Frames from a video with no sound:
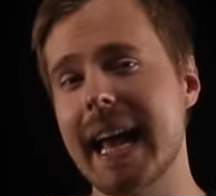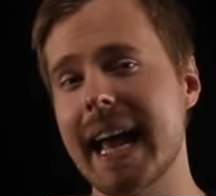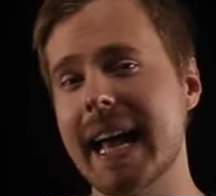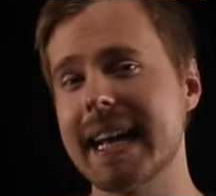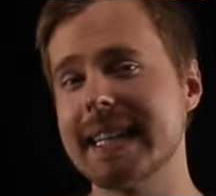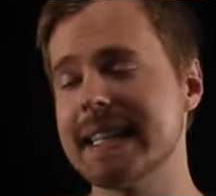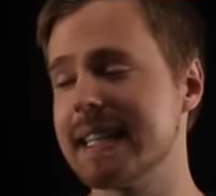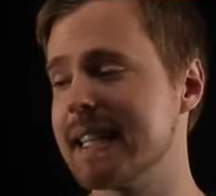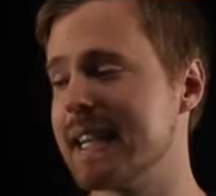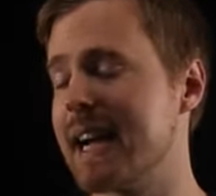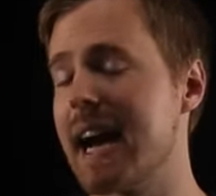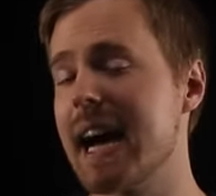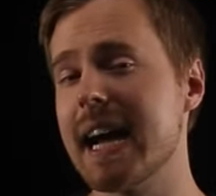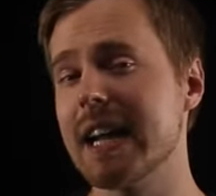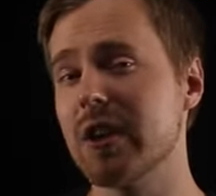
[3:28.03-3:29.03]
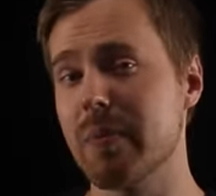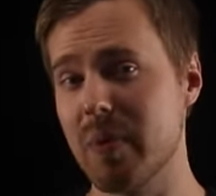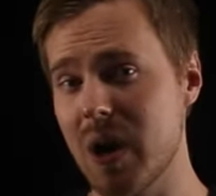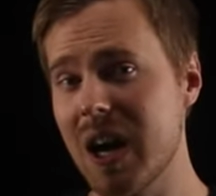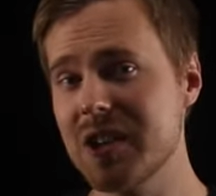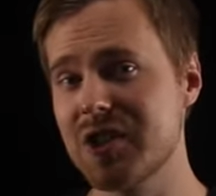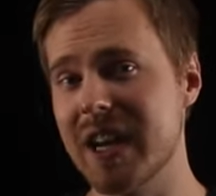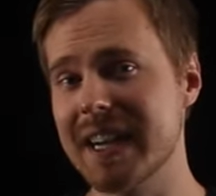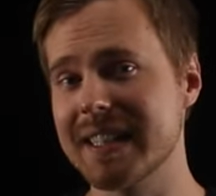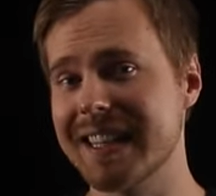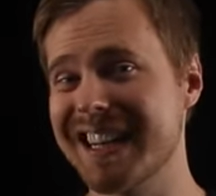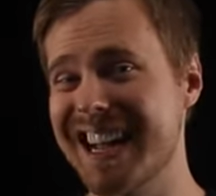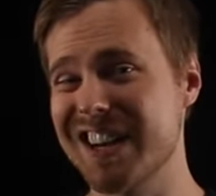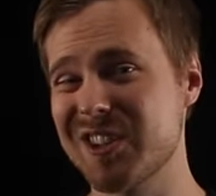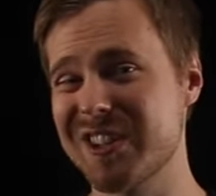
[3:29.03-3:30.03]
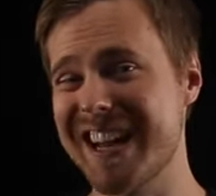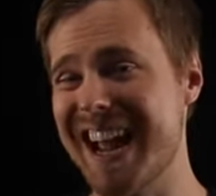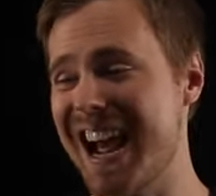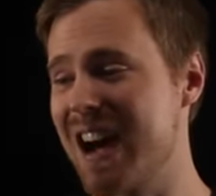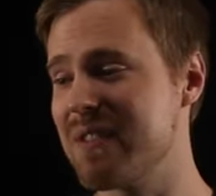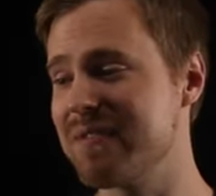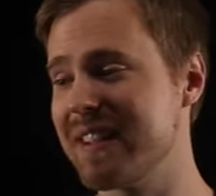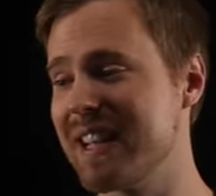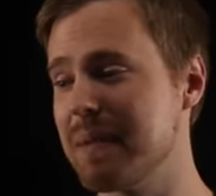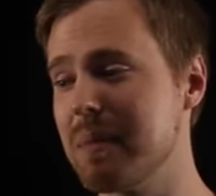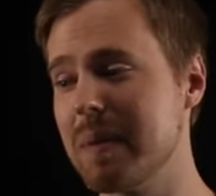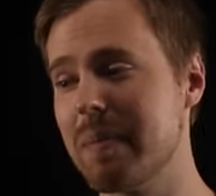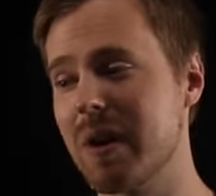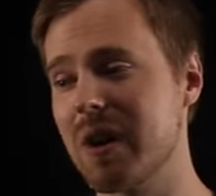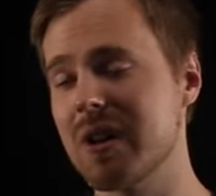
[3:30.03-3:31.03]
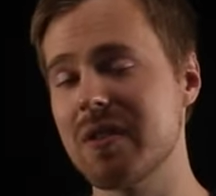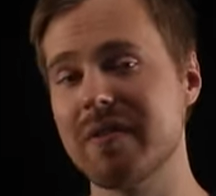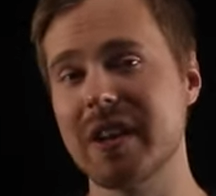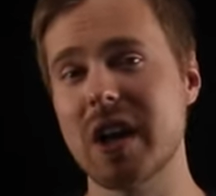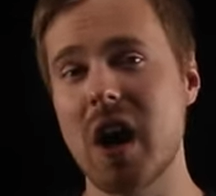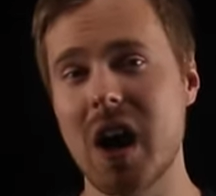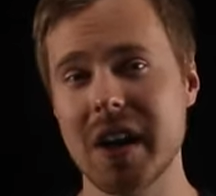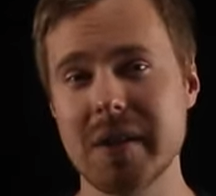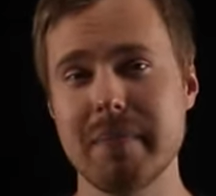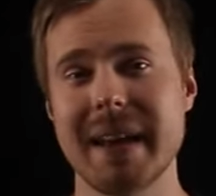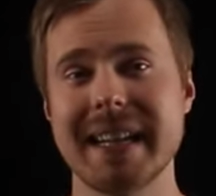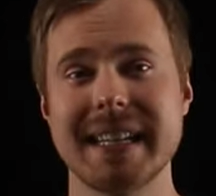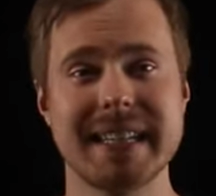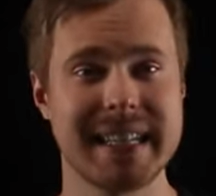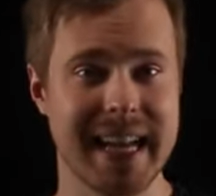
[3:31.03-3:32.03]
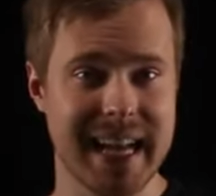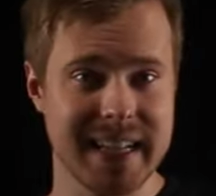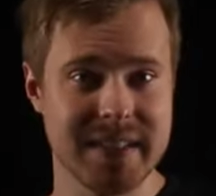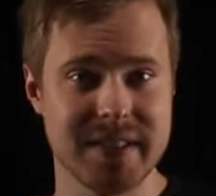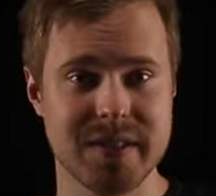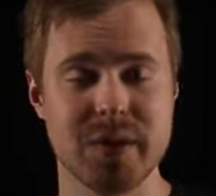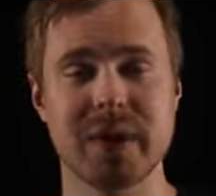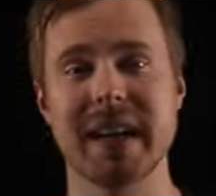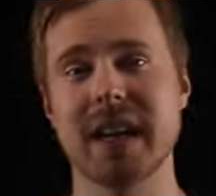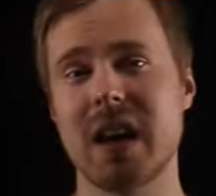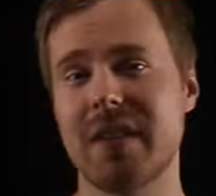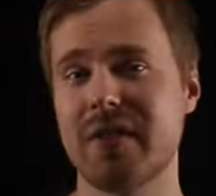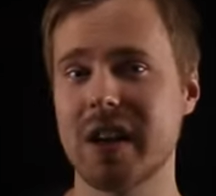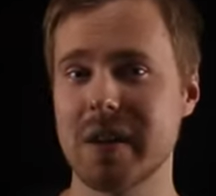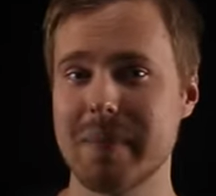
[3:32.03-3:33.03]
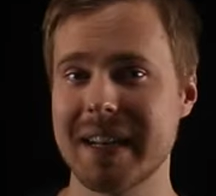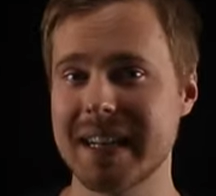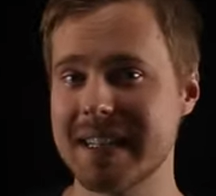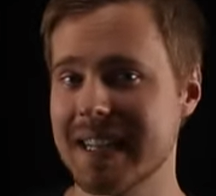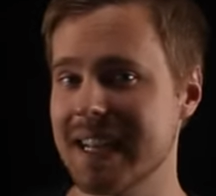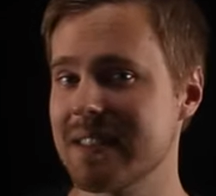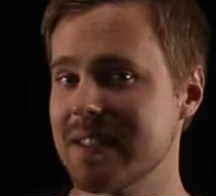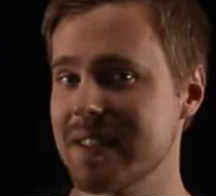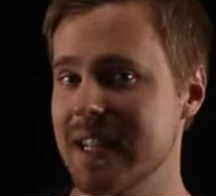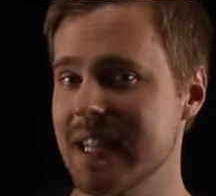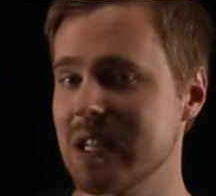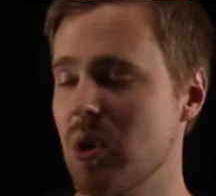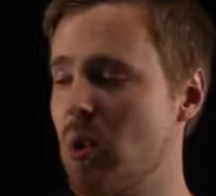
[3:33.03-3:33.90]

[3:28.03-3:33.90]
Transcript: and your project and actually have it be part of an automated test, so kick off automated testing,